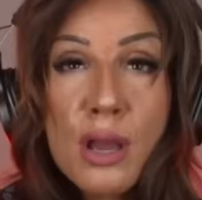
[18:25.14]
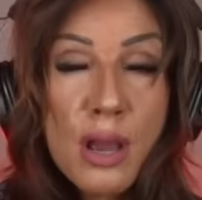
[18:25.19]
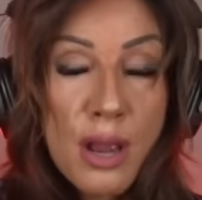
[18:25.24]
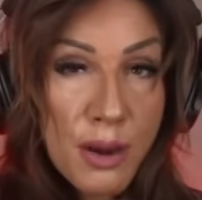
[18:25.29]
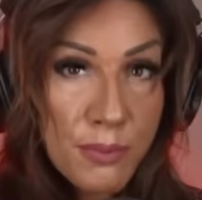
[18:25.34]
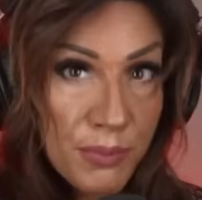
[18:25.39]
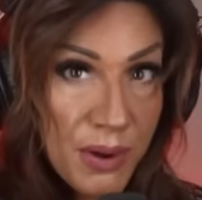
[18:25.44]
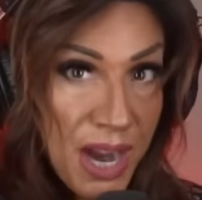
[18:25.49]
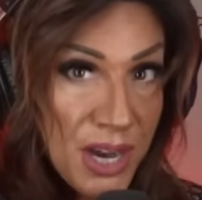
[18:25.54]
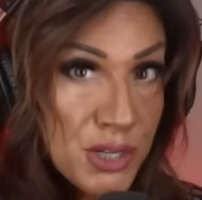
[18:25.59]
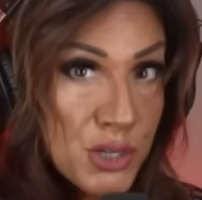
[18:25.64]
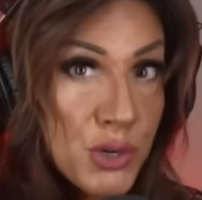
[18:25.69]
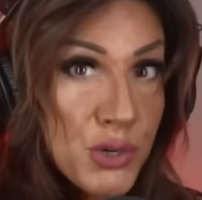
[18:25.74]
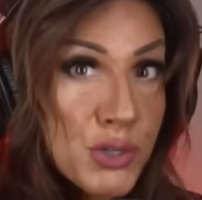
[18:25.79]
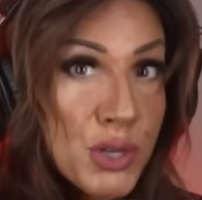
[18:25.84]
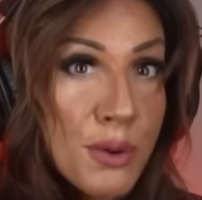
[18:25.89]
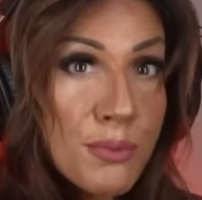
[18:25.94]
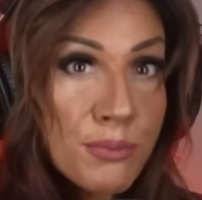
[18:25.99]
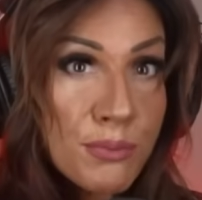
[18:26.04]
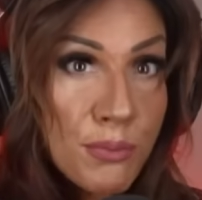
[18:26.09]

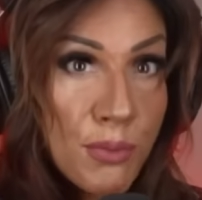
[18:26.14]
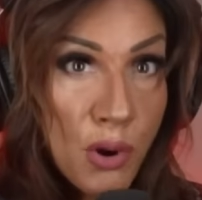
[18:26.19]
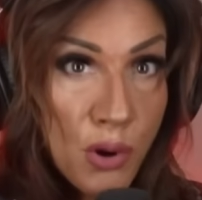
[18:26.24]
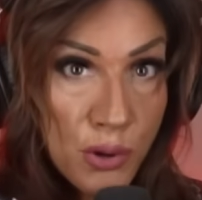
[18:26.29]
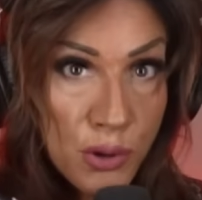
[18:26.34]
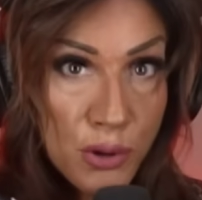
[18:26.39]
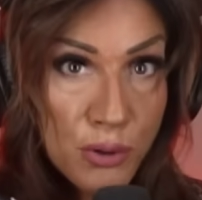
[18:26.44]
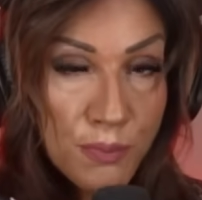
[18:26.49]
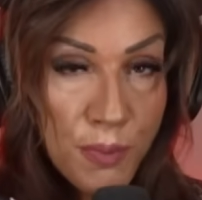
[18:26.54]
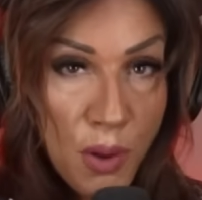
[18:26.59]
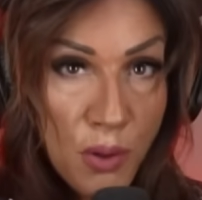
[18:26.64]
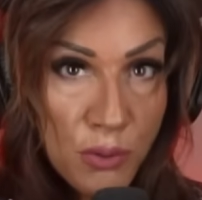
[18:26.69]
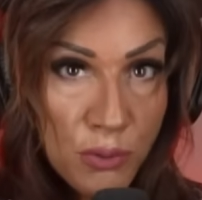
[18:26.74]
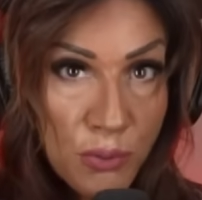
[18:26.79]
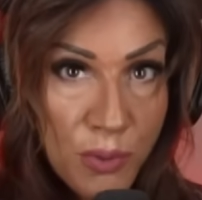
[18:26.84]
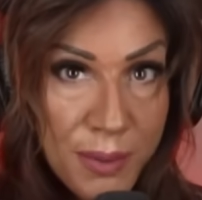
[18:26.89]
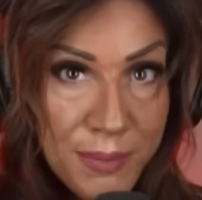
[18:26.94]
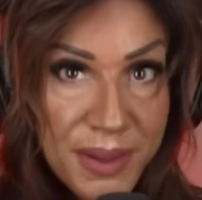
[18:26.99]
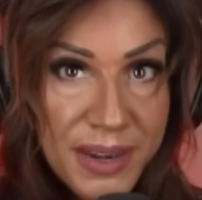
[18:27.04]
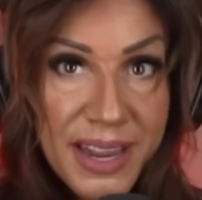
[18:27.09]
Brashers murdered both
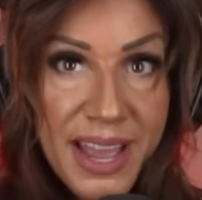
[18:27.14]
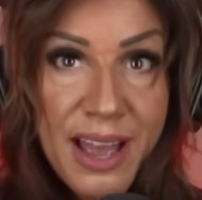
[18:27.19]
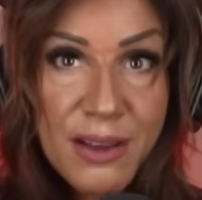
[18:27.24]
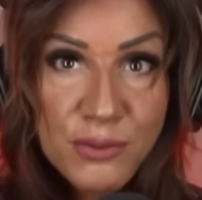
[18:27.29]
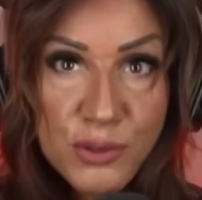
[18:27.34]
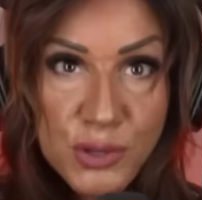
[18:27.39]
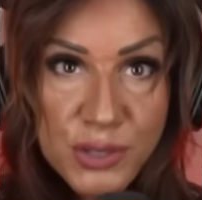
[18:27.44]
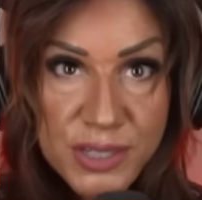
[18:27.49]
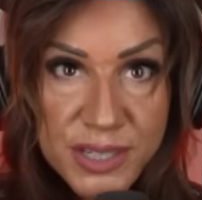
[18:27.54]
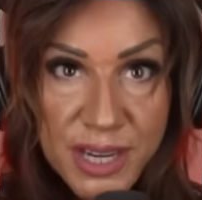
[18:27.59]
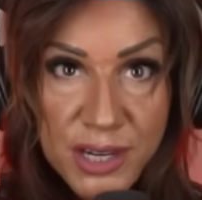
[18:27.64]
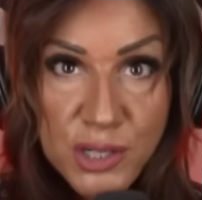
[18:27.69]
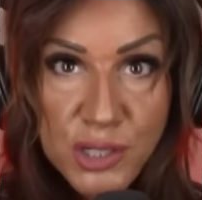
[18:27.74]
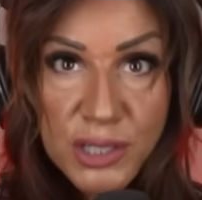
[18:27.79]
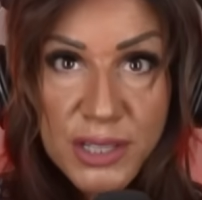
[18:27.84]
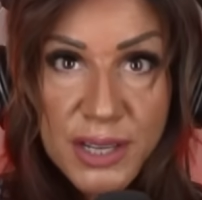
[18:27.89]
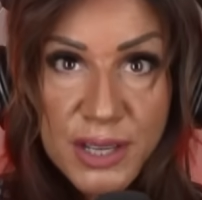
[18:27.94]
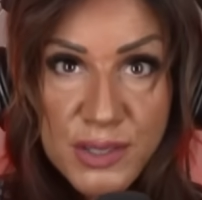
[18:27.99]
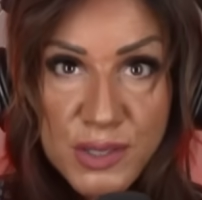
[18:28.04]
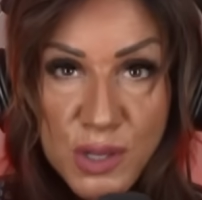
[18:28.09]
women after
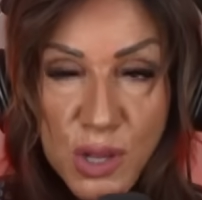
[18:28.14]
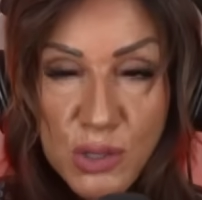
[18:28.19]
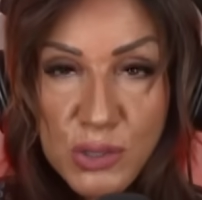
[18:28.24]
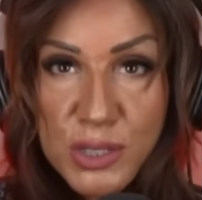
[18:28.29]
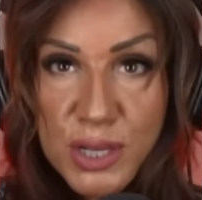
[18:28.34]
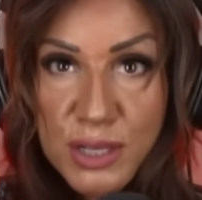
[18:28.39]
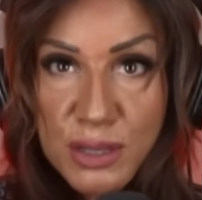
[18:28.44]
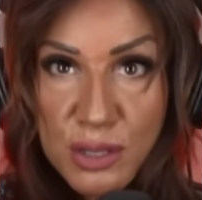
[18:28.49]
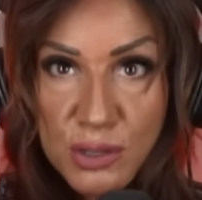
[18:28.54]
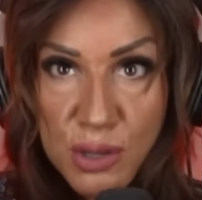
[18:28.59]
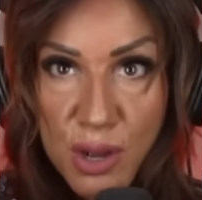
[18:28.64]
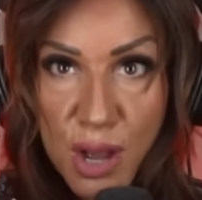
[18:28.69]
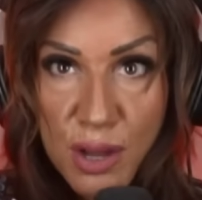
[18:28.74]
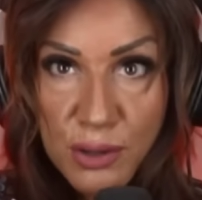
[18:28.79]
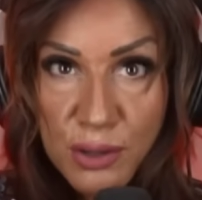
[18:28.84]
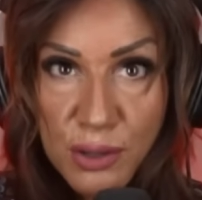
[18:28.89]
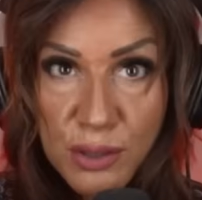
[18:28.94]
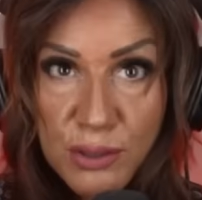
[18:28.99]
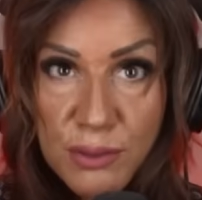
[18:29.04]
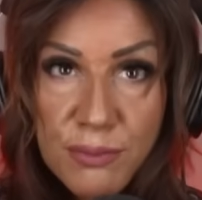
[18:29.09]
sexually assaulting the
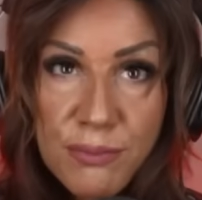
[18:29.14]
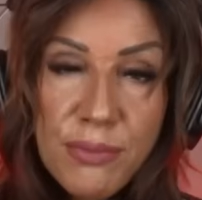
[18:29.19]
daughter.